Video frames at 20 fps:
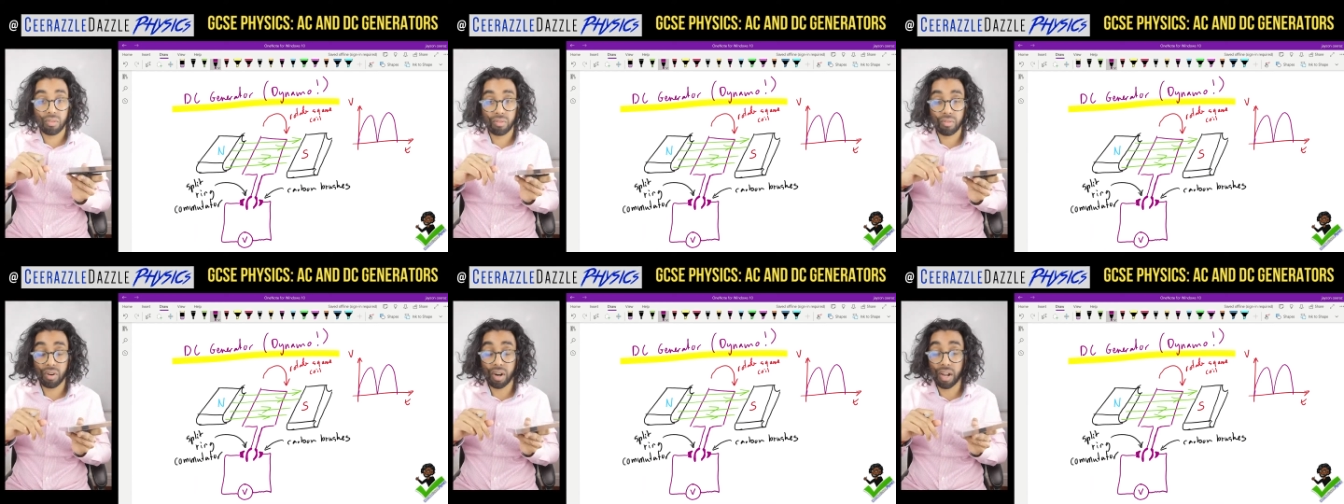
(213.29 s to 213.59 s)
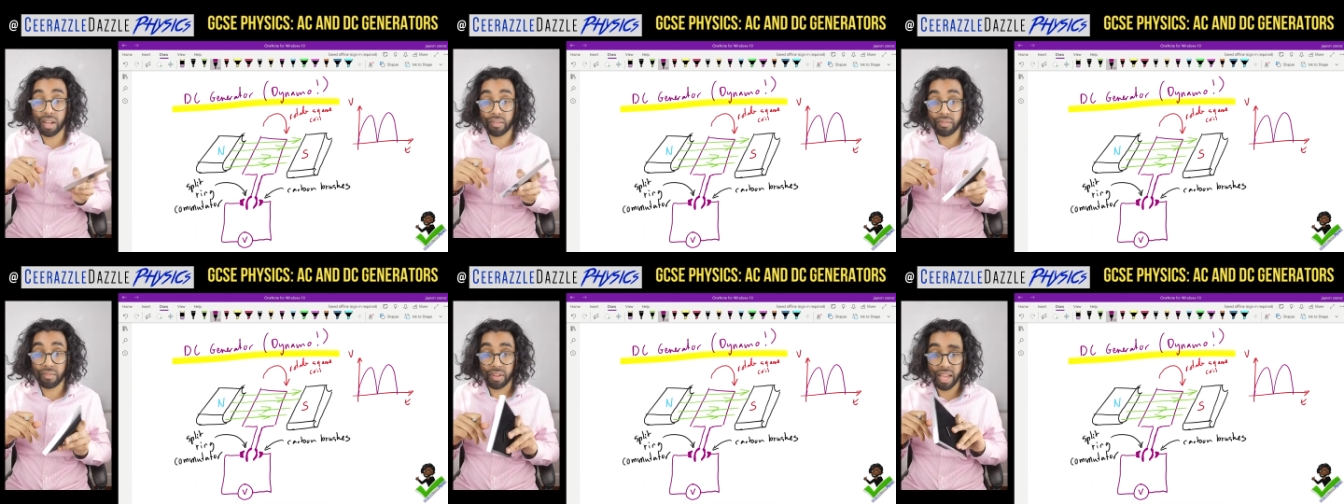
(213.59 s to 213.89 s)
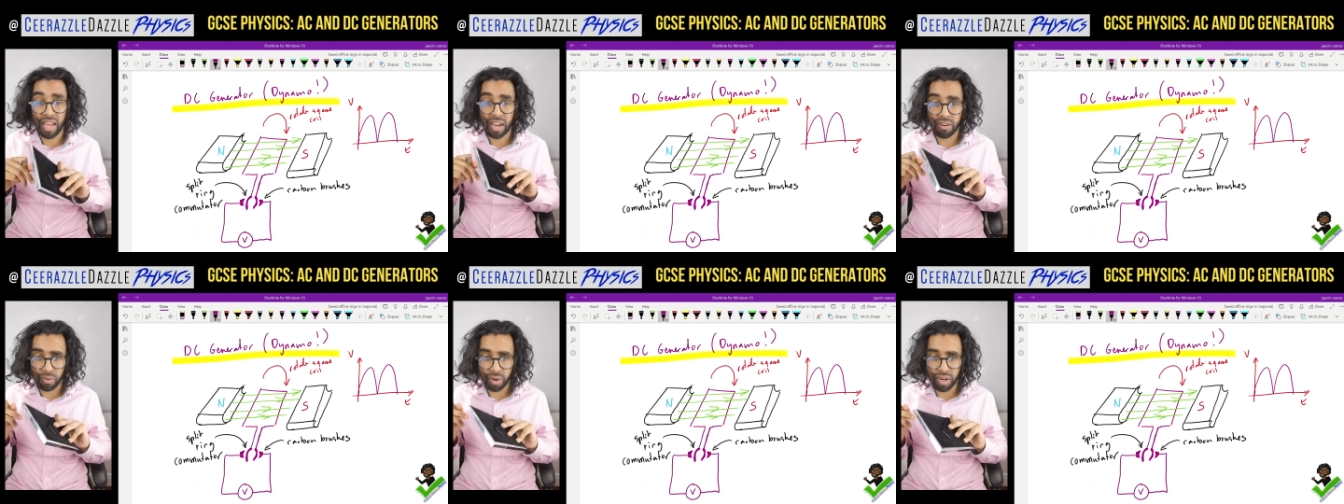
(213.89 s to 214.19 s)
Right,
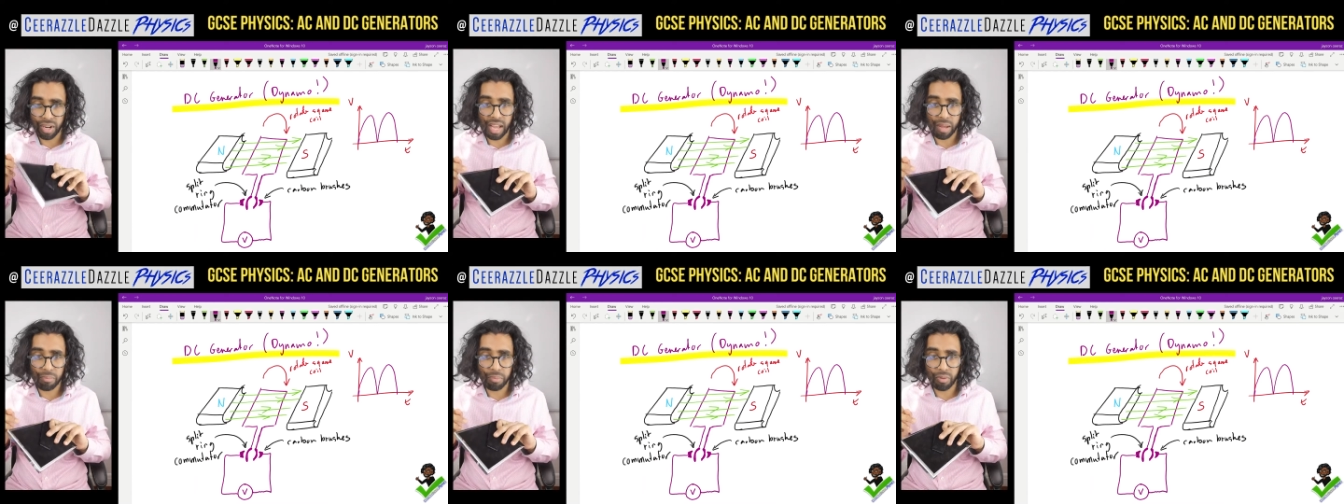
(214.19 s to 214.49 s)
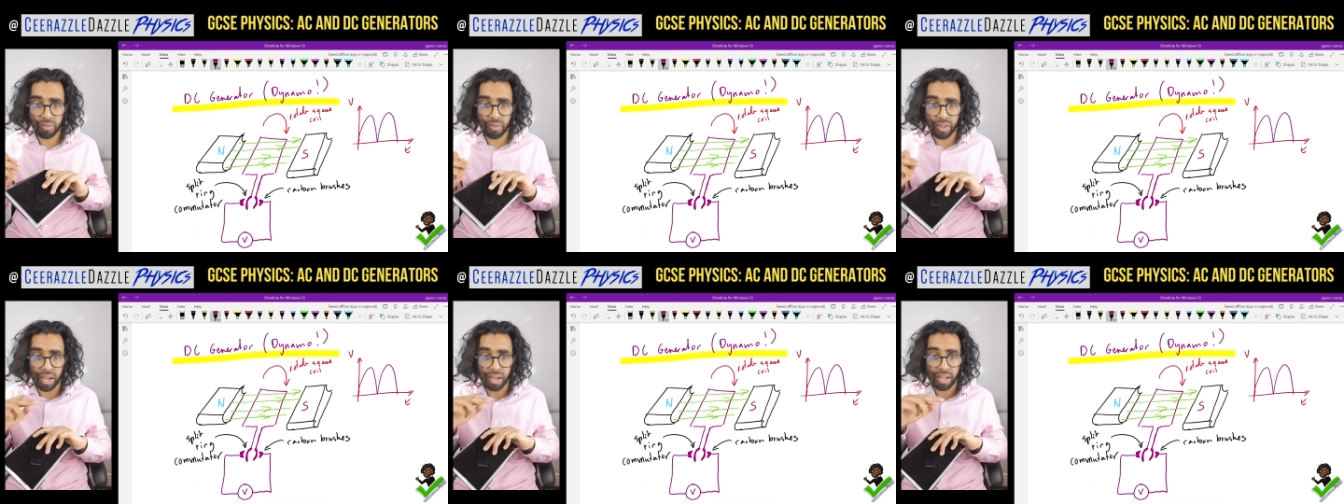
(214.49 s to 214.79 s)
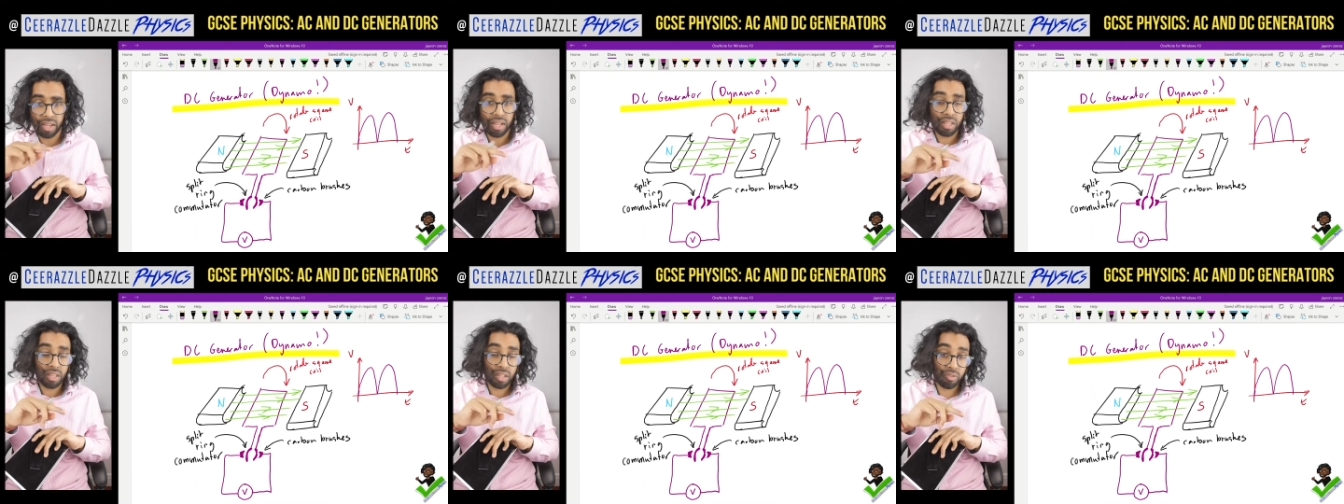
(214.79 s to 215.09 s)
everyone happy with
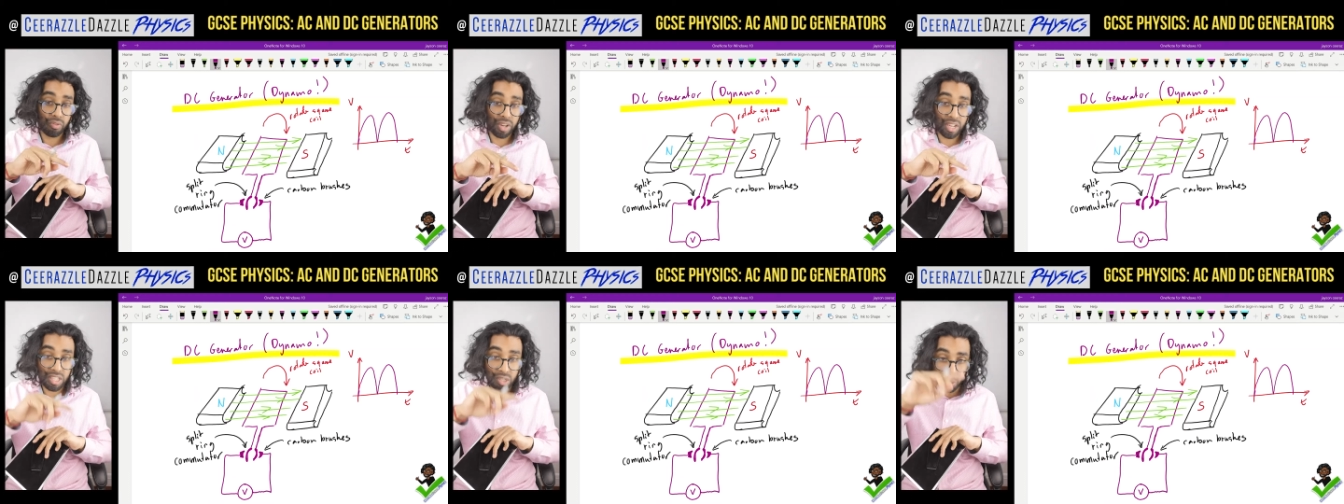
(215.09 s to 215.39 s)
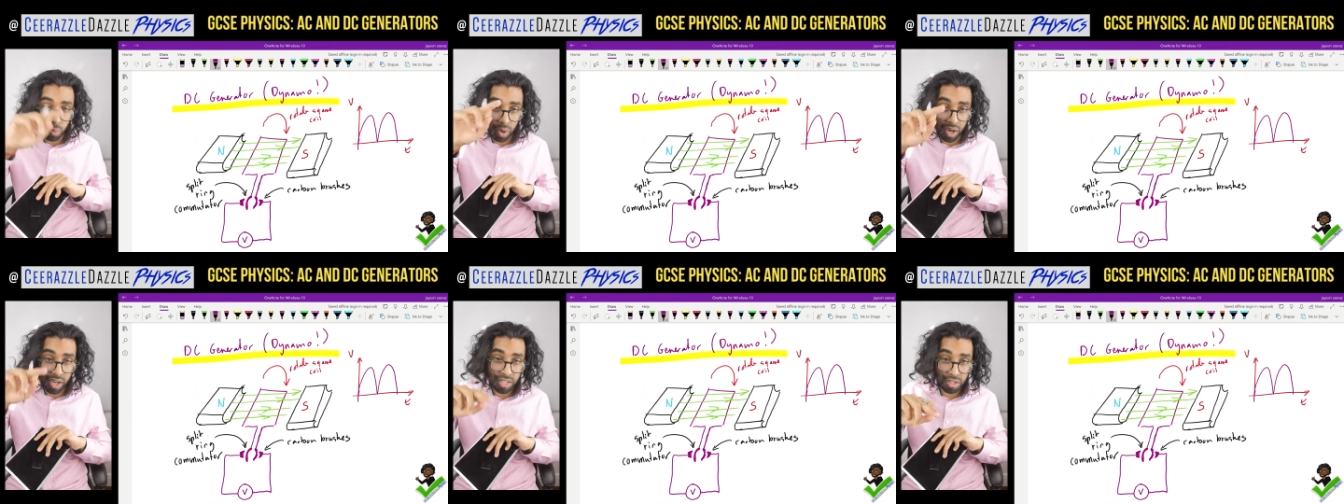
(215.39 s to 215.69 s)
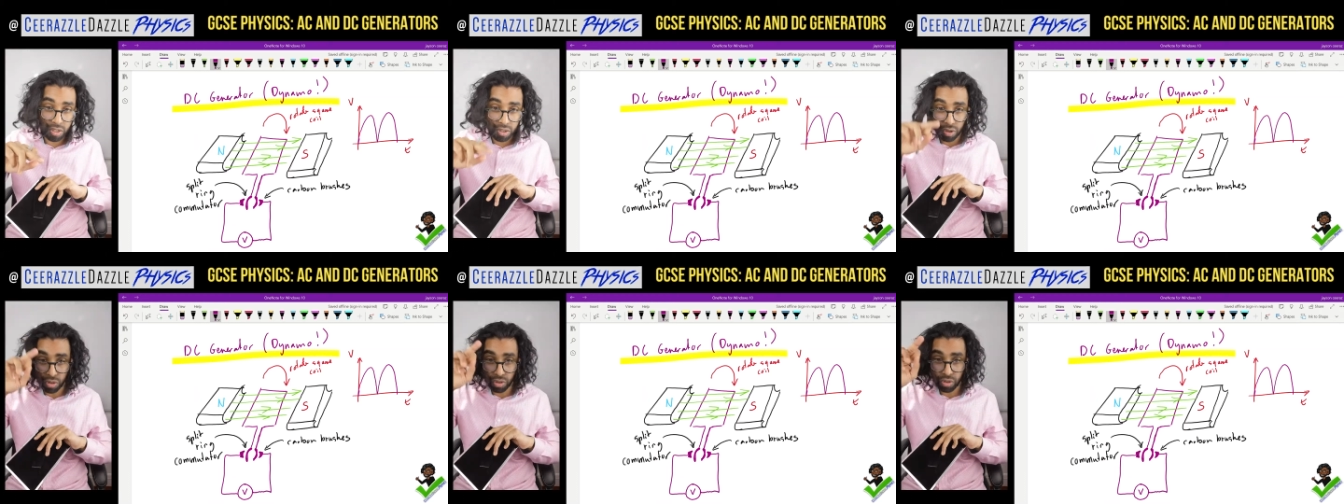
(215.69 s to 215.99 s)
that? The reason why
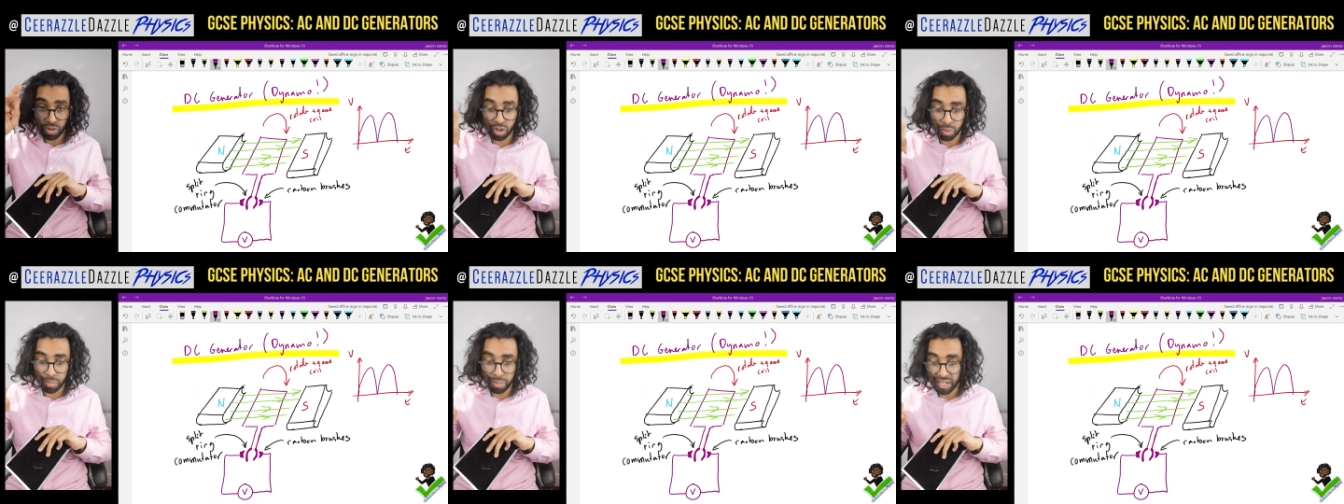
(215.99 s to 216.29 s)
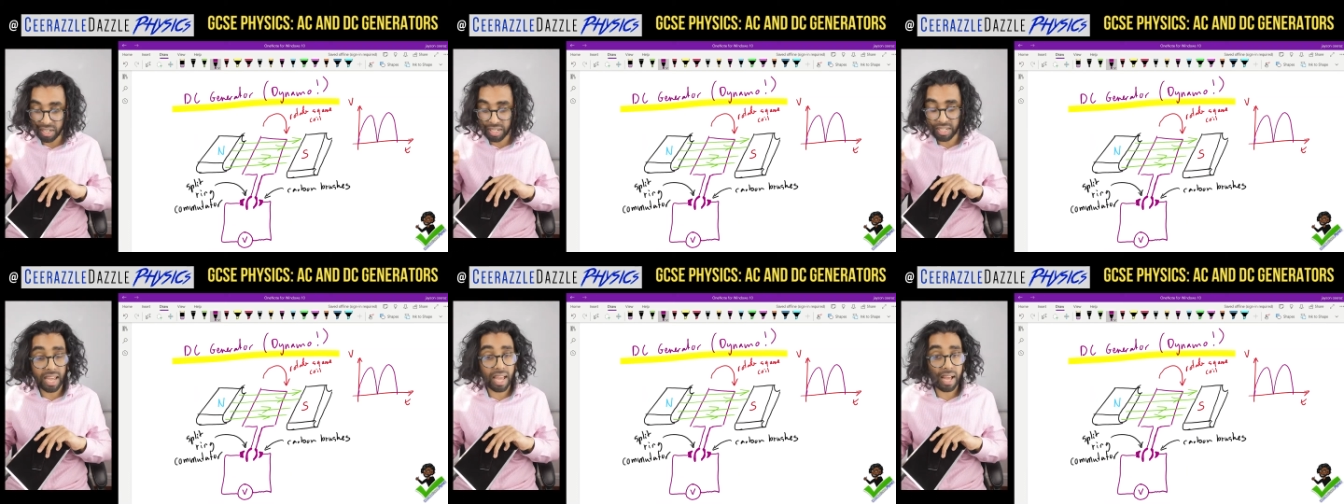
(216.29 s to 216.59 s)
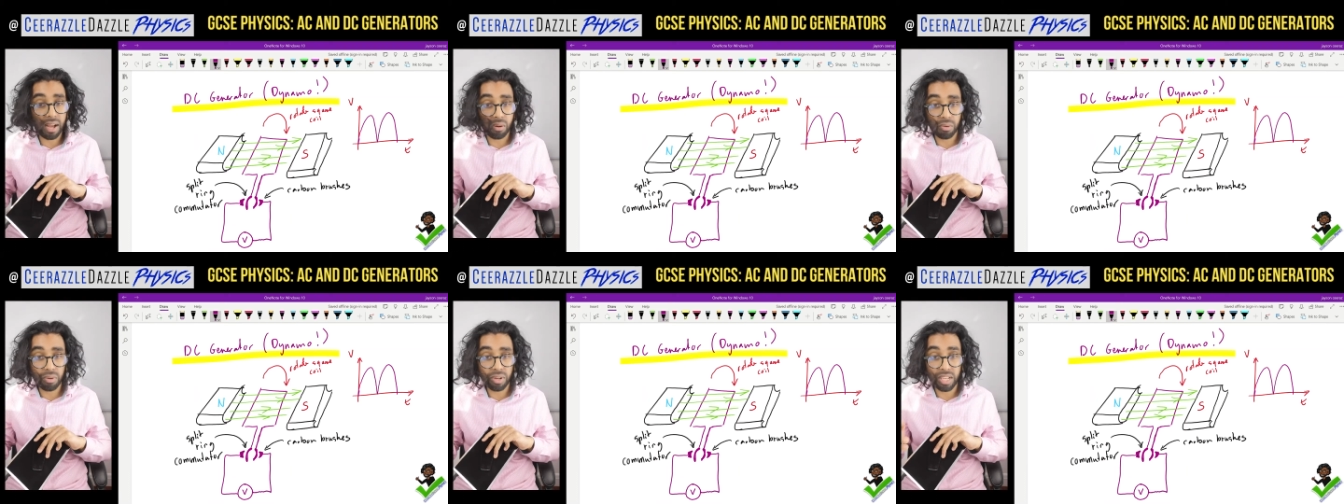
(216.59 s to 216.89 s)
it's not dropping
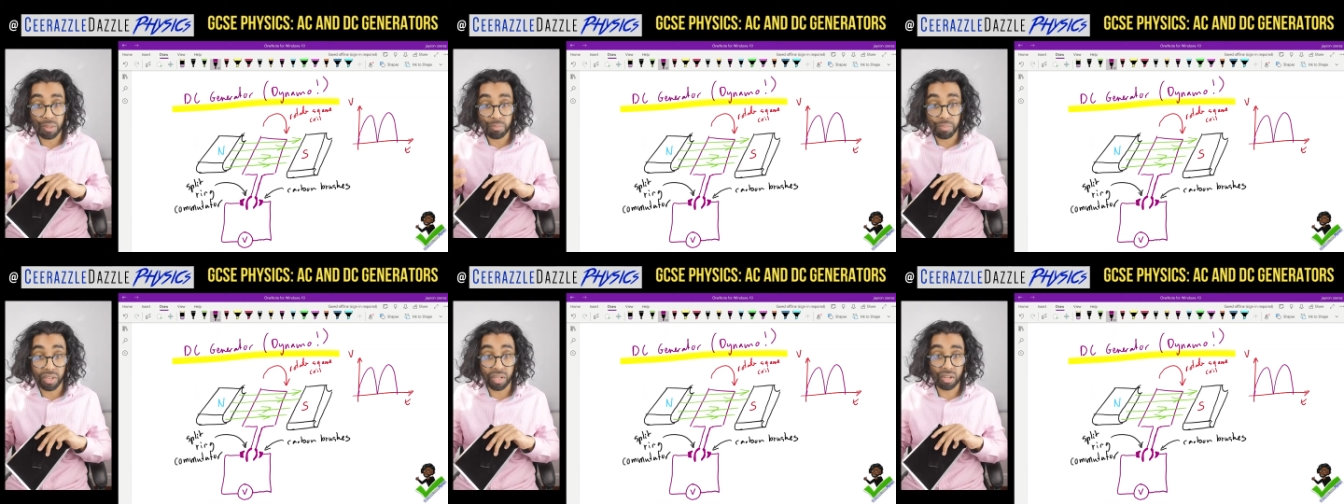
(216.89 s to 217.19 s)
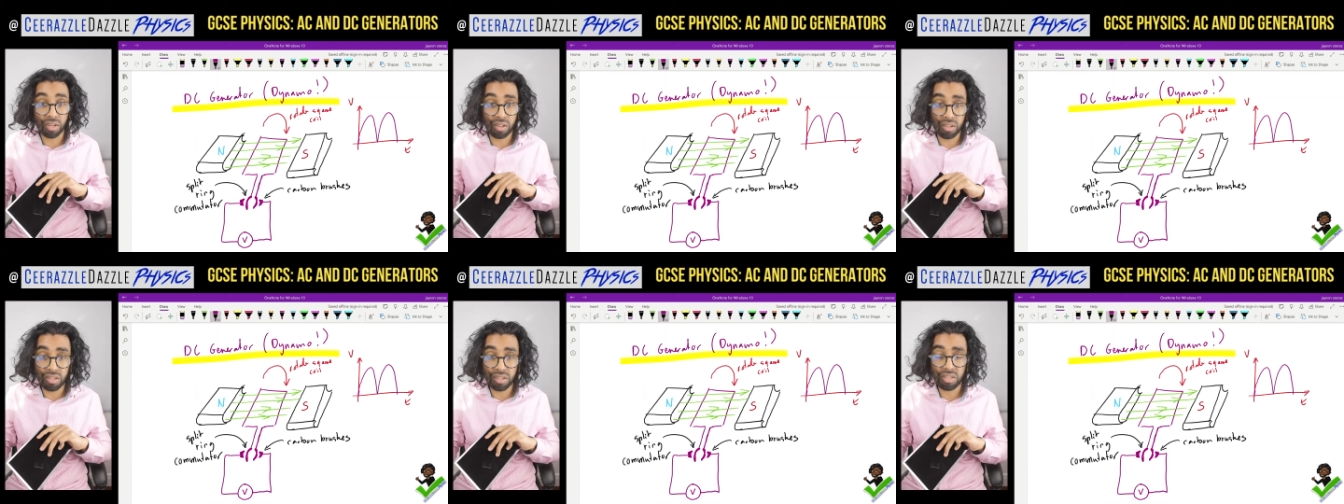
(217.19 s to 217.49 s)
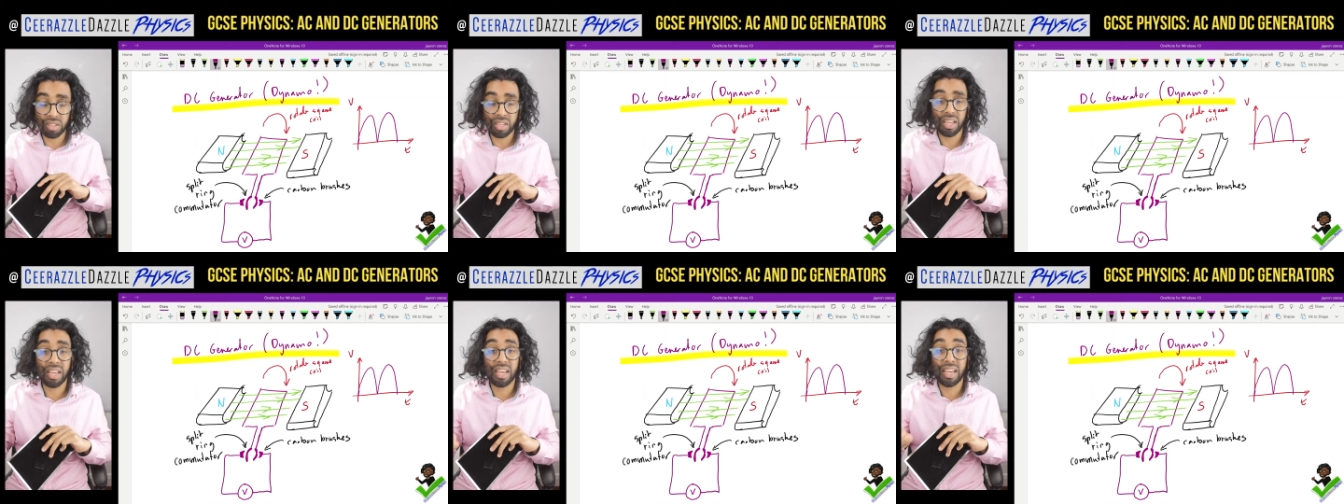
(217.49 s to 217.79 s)
down is
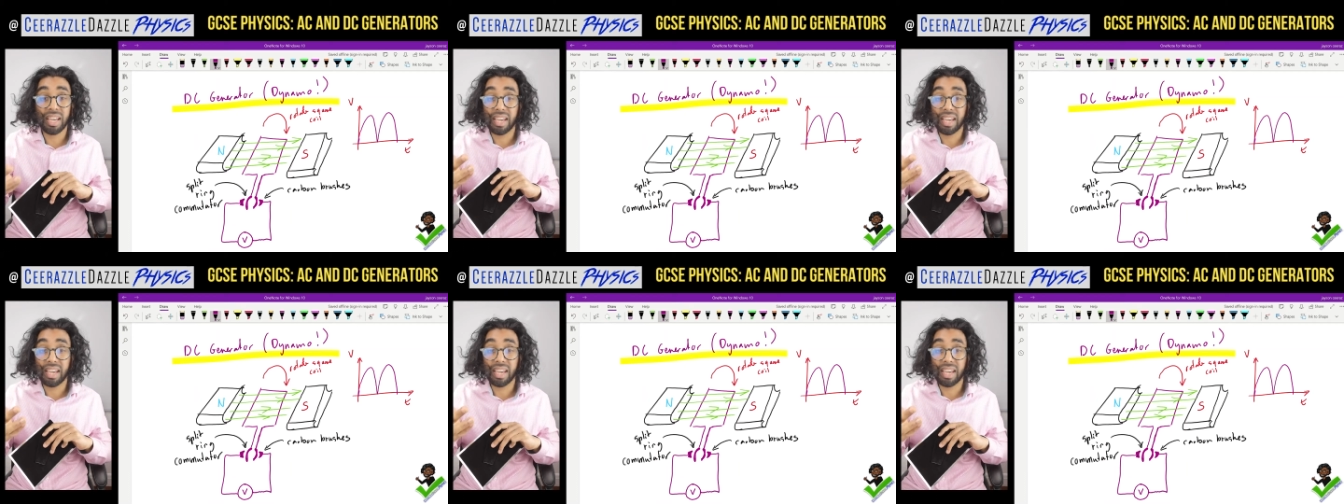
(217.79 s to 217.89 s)
because